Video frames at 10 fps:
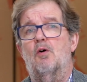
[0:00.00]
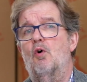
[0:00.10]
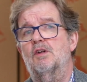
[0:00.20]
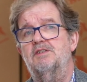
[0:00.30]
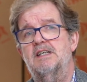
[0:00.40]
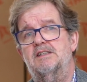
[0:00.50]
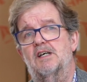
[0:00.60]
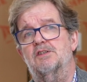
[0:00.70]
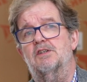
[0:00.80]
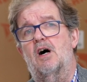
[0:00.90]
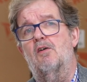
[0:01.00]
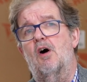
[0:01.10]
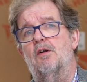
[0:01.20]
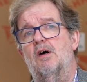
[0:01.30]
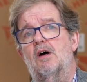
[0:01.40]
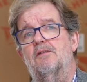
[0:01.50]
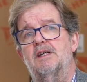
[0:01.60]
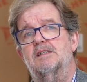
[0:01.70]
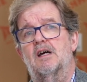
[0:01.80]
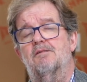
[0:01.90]
all the details are on
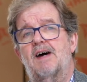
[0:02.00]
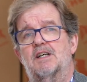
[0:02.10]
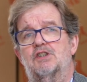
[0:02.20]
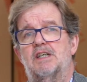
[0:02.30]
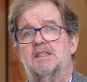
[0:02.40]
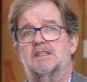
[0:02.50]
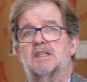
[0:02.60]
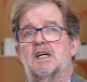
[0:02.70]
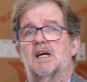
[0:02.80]
these fact sheets,